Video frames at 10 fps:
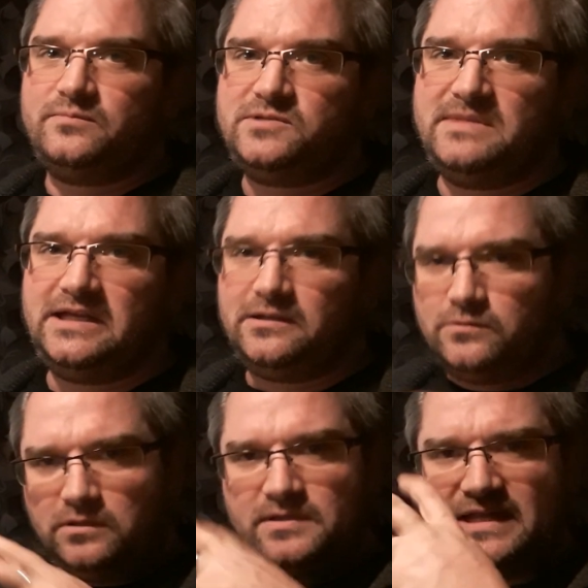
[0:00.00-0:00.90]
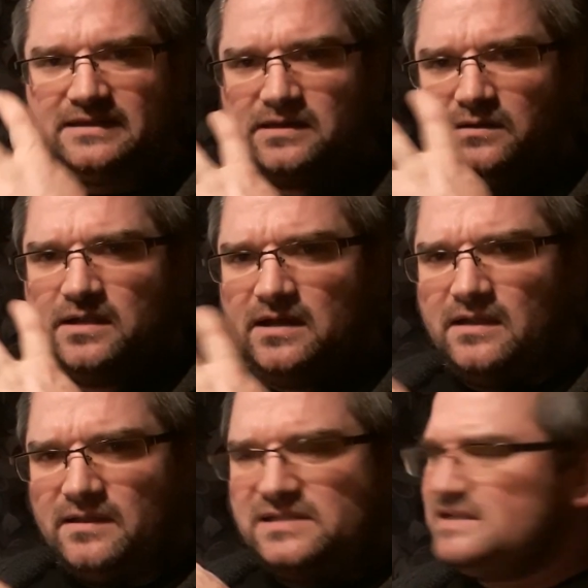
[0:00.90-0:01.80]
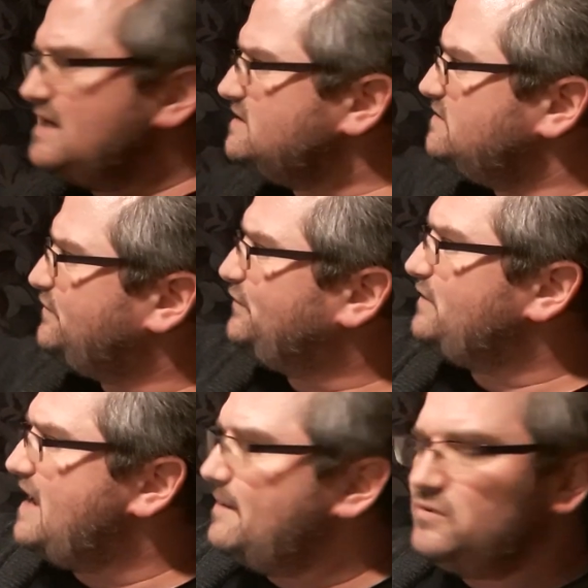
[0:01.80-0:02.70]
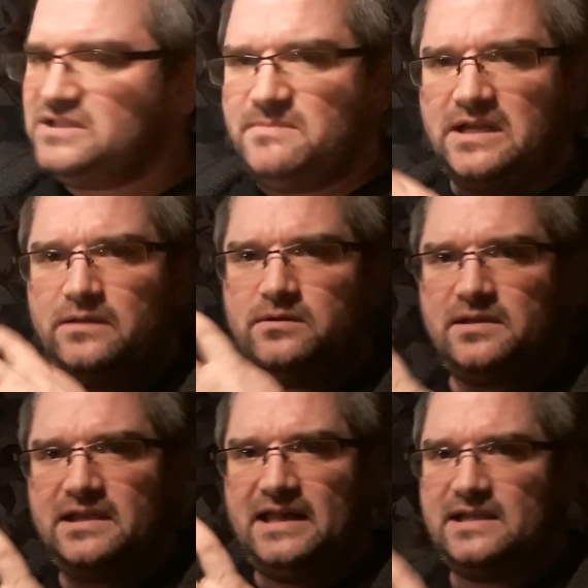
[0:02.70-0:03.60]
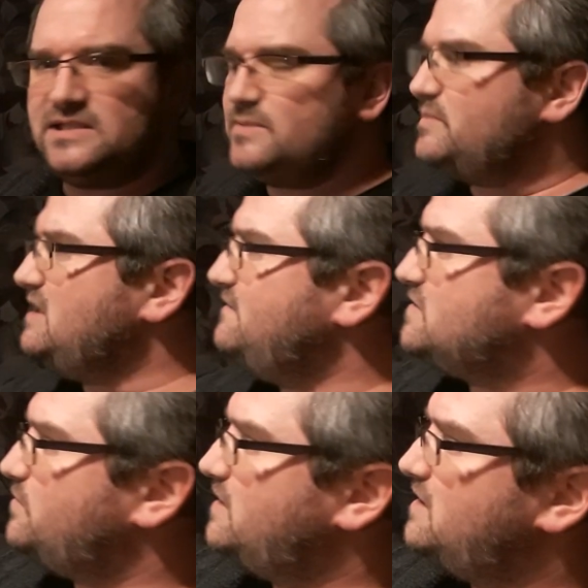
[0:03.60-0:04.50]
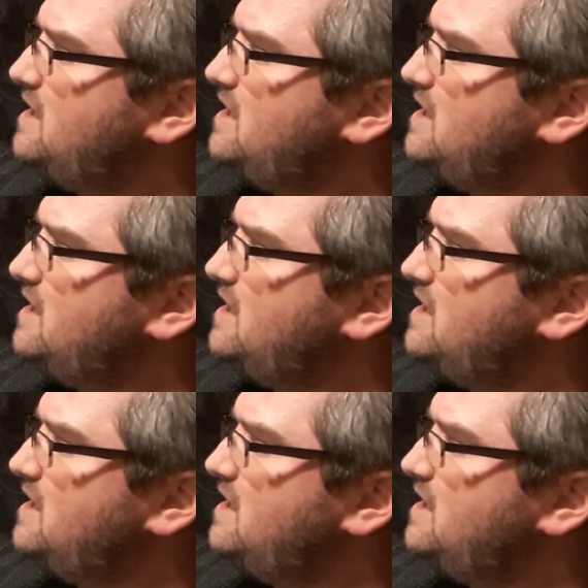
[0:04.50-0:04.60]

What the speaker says: to make it look like it's not just flat, but to make it look like it has some leaves going on.